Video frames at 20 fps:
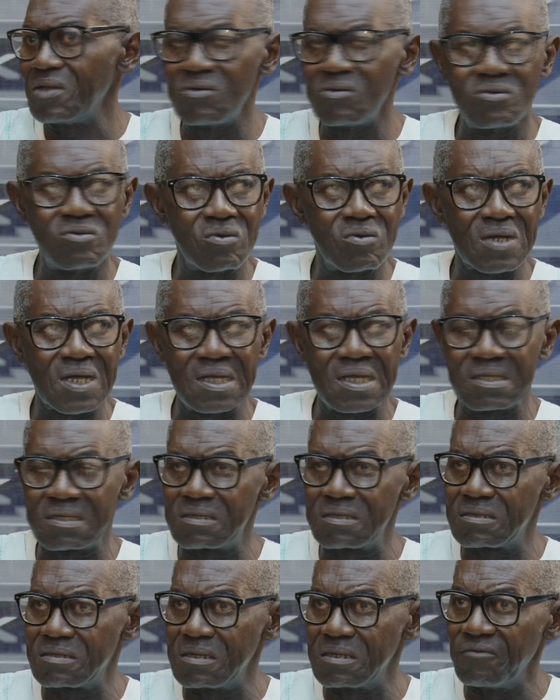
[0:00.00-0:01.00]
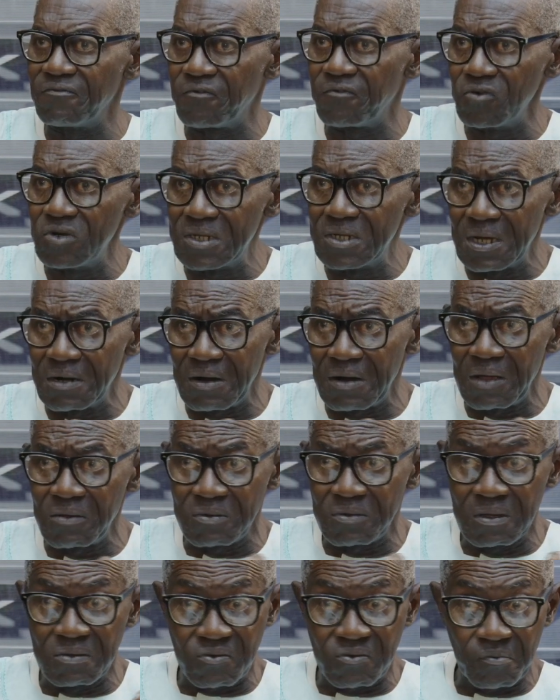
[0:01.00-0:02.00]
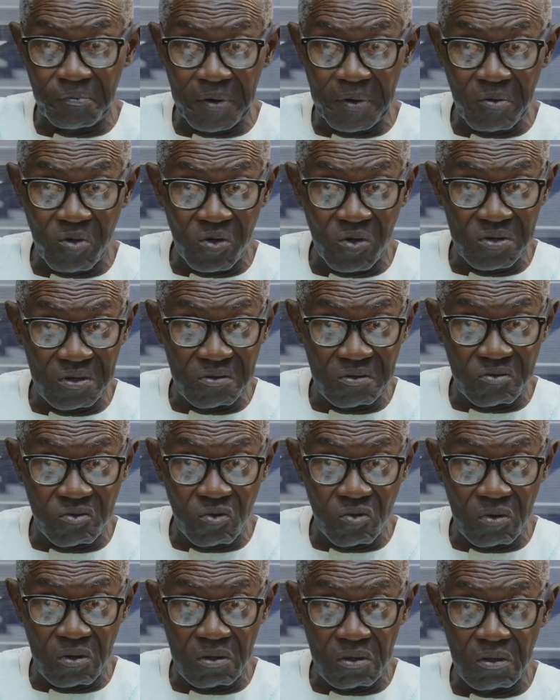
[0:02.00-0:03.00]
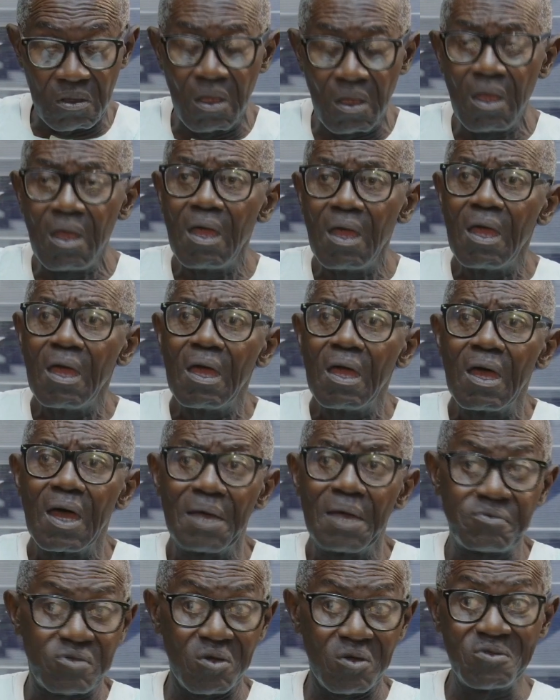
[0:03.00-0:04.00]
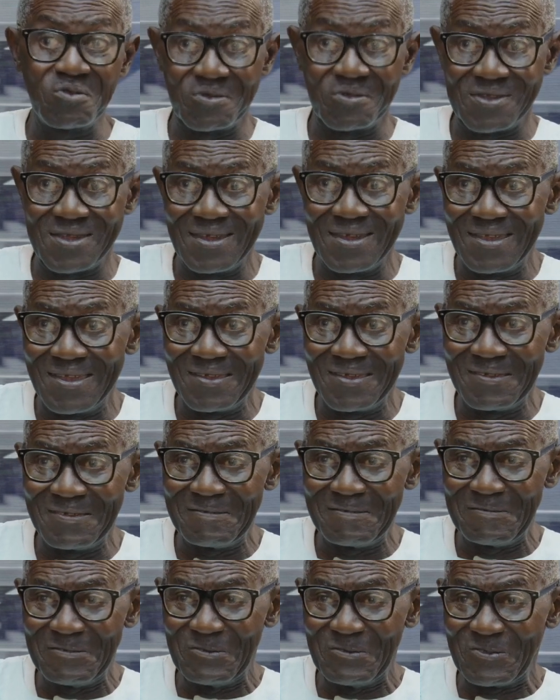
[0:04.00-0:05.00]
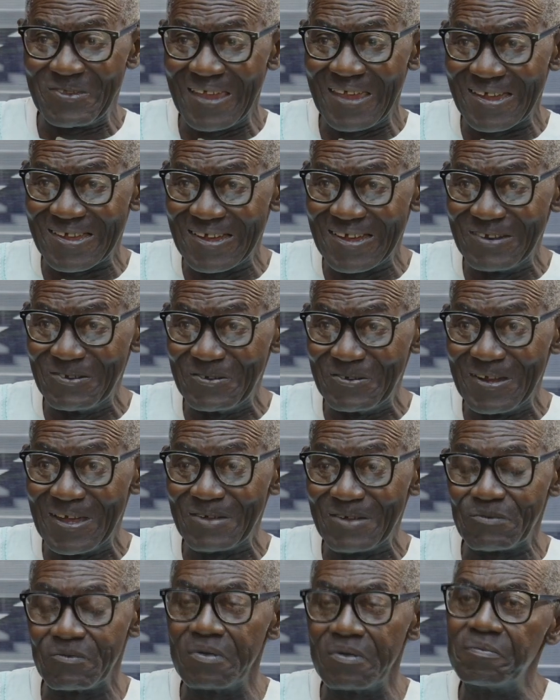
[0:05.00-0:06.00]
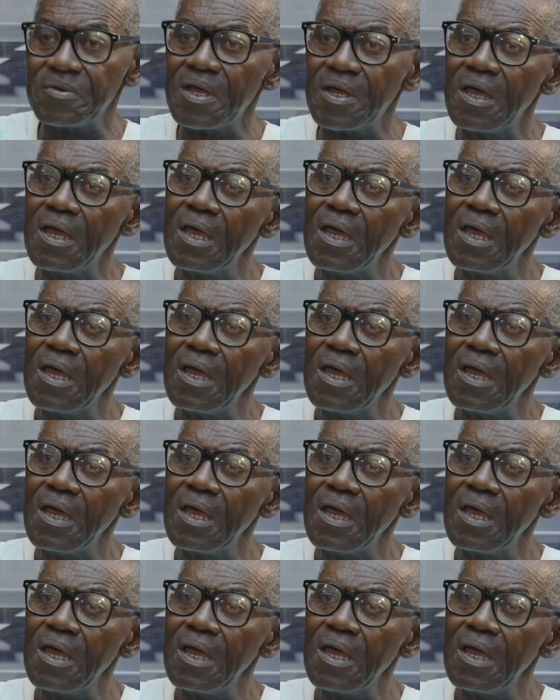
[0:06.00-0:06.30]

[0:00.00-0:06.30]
you look at the fooling around the Supreme Court is doing, I'm sorry to say they use that kind of language, but,